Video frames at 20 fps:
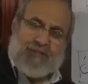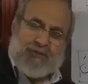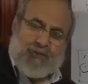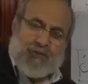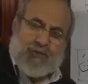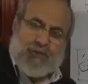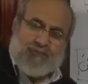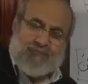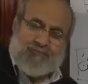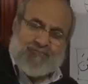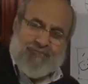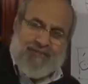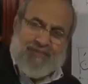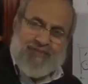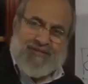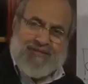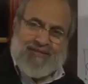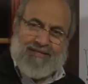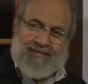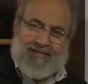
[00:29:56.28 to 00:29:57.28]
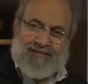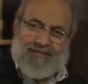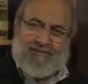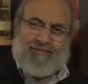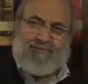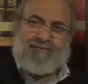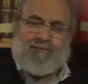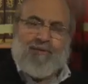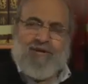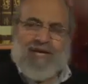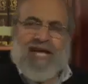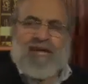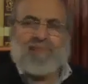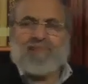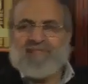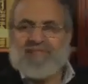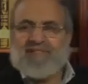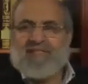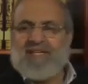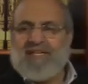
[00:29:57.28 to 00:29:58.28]
So what
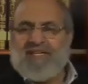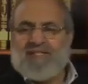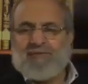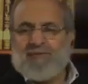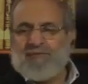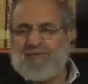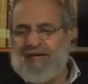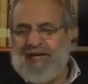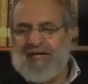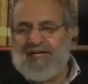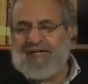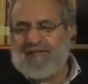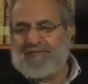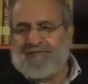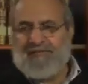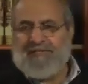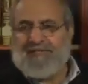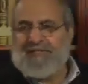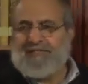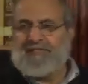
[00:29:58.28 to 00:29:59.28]
happens in the case of la nafiya